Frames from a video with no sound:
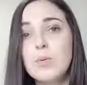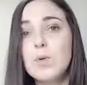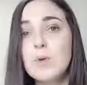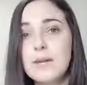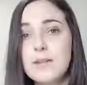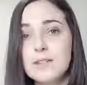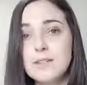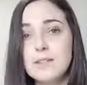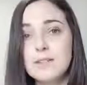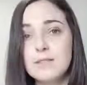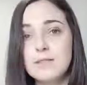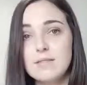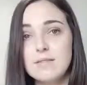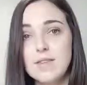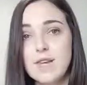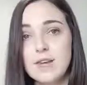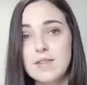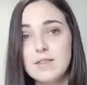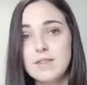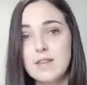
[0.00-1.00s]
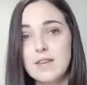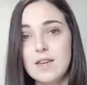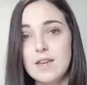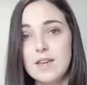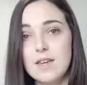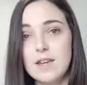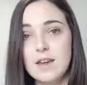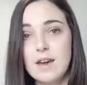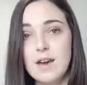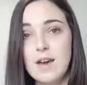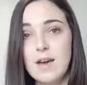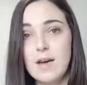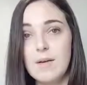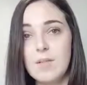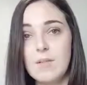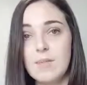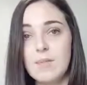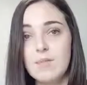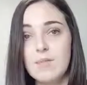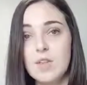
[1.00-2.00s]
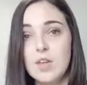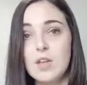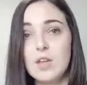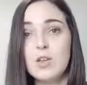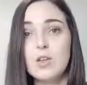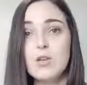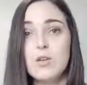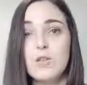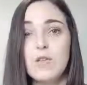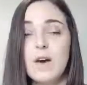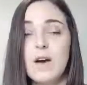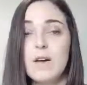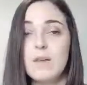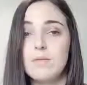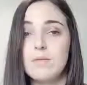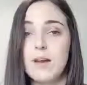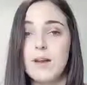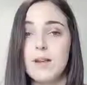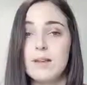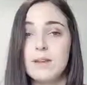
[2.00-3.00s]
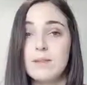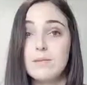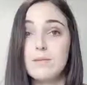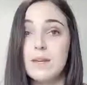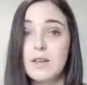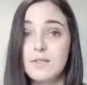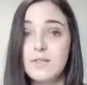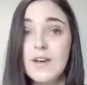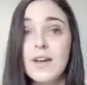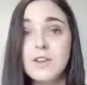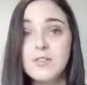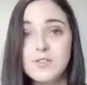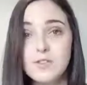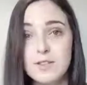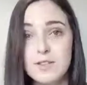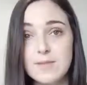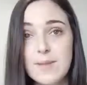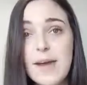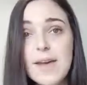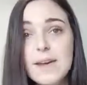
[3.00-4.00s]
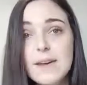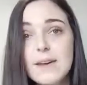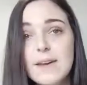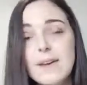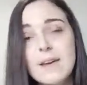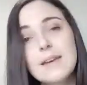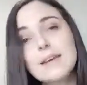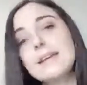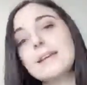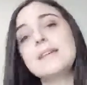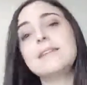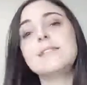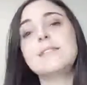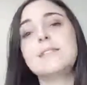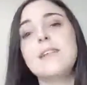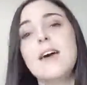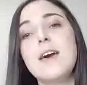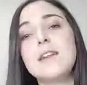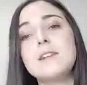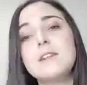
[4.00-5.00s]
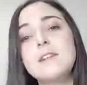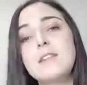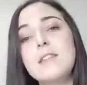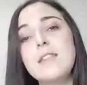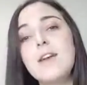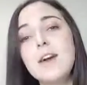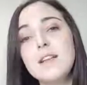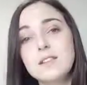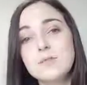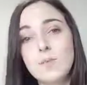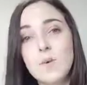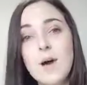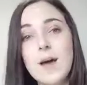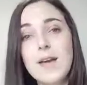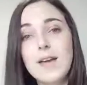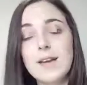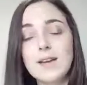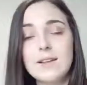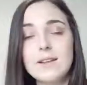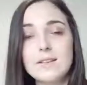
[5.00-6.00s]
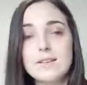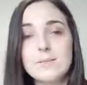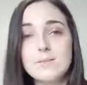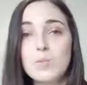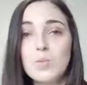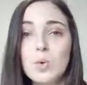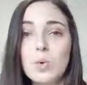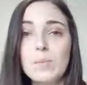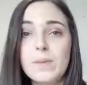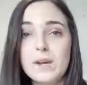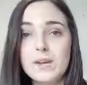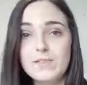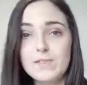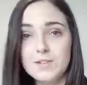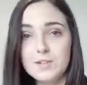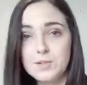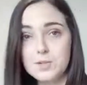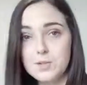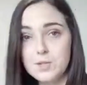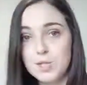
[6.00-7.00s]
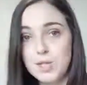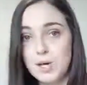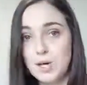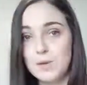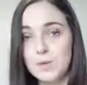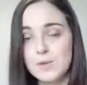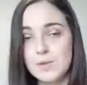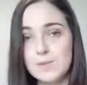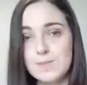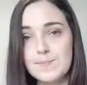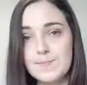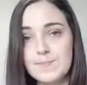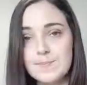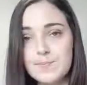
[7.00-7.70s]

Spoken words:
point that the QVAR, I guess, manufacturers make, is that's why it is more beneficial to use.